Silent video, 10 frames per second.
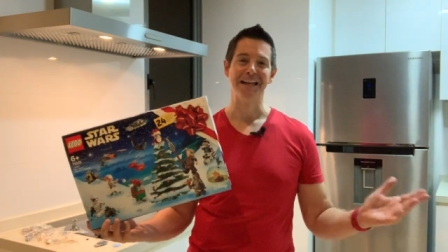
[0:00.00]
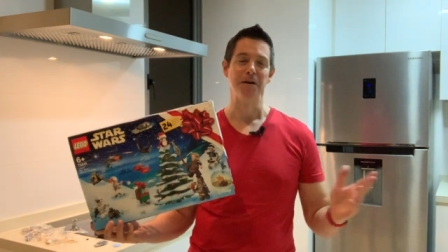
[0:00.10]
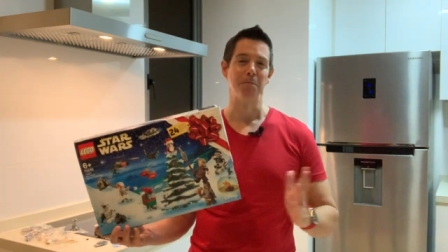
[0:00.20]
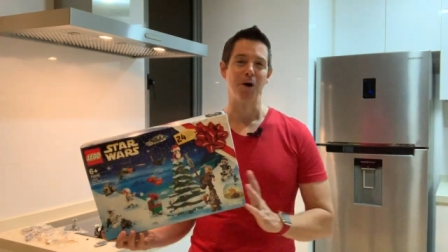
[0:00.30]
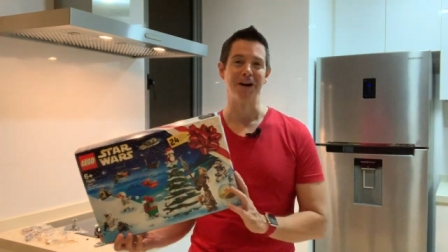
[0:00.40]

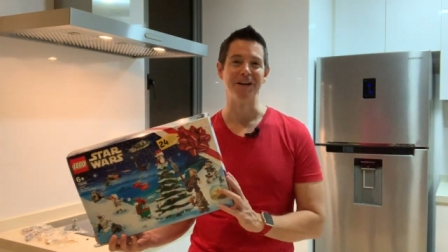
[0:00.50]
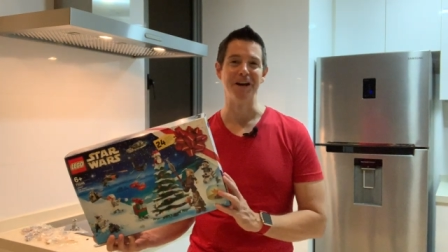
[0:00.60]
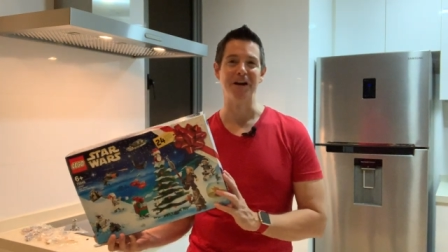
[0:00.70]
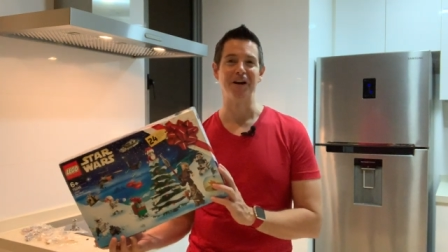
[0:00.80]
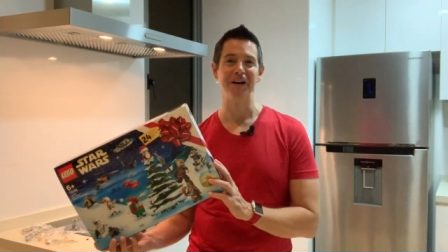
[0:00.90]
and bought a
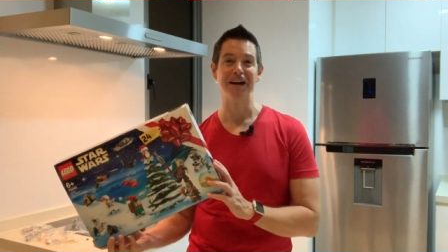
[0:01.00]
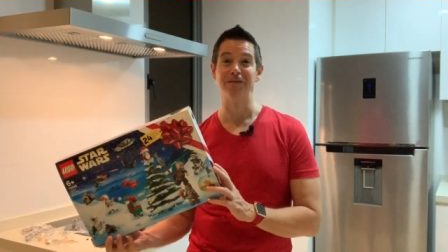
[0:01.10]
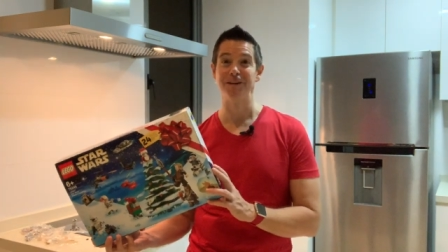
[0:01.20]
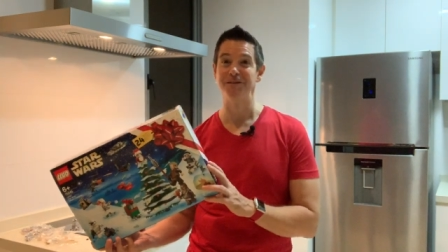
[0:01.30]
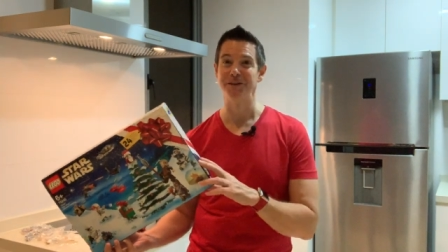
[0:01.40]
not
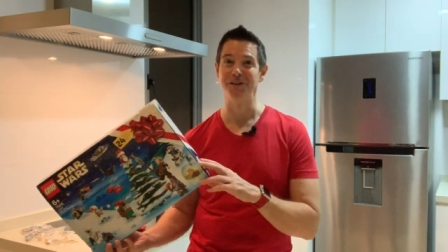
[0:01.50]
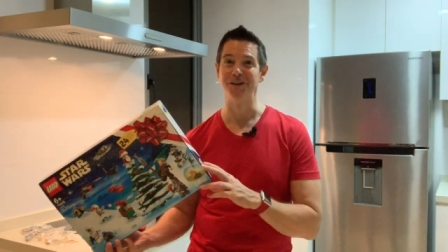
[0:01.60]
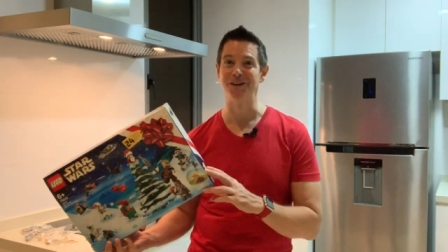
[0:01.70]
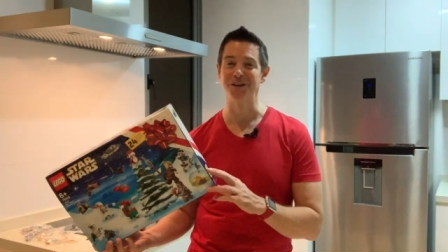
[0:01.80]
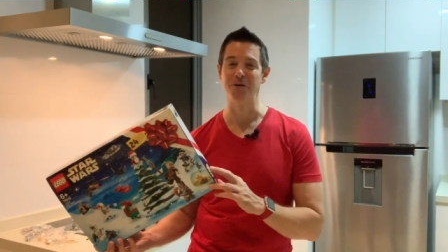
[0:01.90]
every
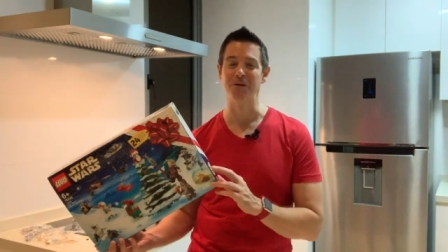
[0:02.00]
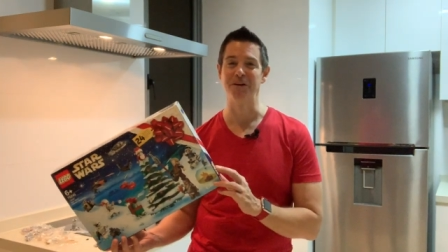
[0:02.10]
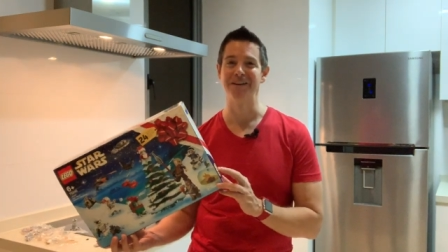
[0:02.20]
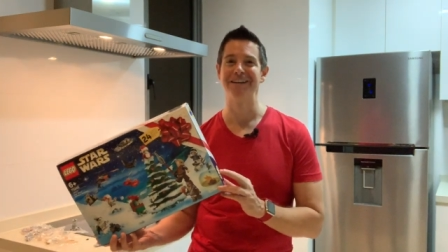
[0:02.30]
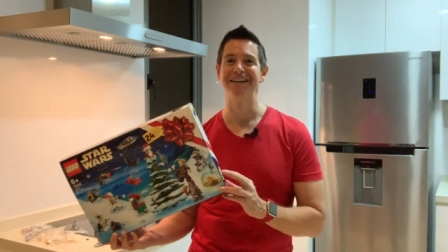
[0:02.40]
figure
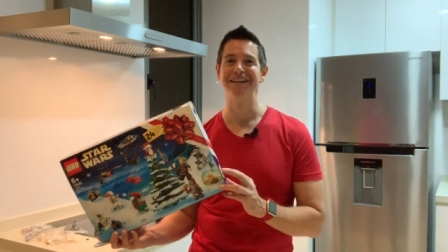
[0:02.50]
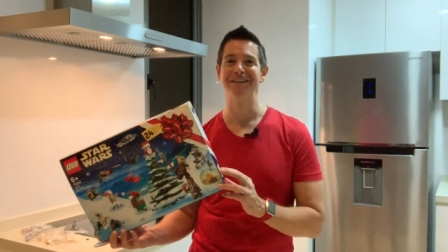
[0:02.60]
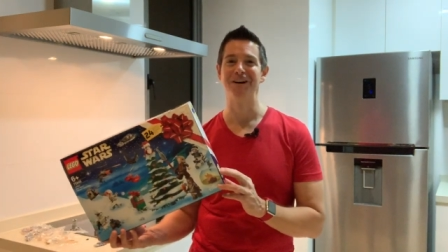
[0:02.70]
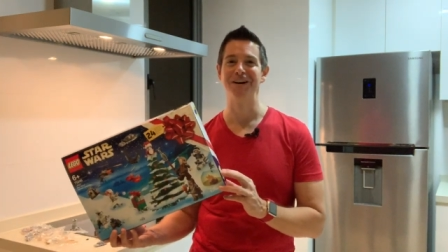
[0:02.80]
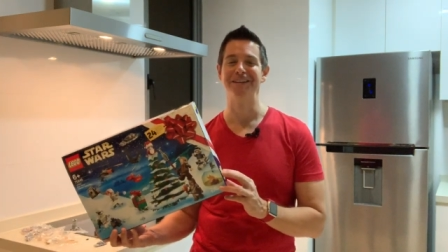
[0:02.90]
going uh,
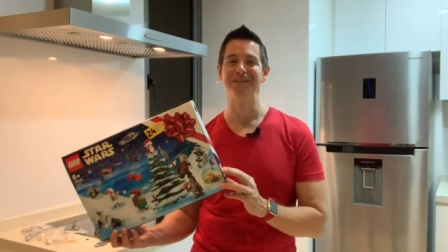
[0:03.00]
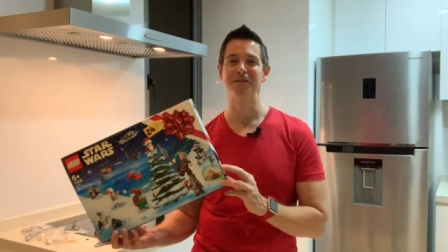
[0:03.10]
on